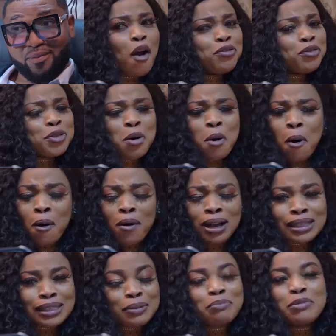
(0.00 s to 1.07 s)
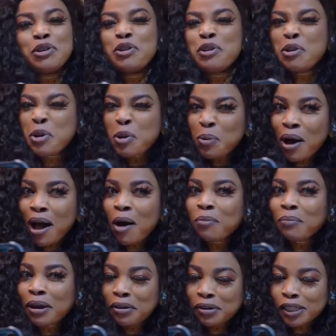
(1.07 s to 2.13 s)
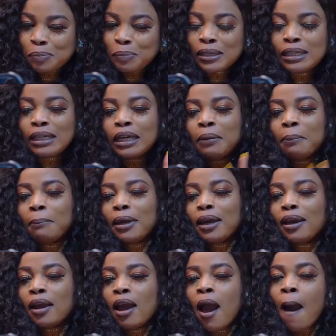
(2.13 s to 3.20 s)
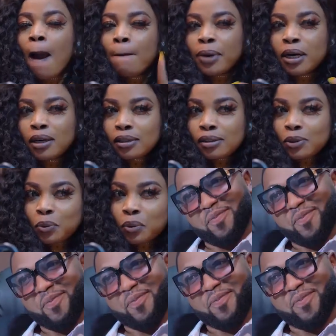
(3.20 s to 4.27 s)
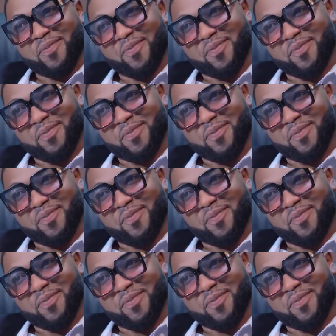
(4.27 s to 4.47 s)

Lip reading: Of course, you know how my husband can be, but not to worry.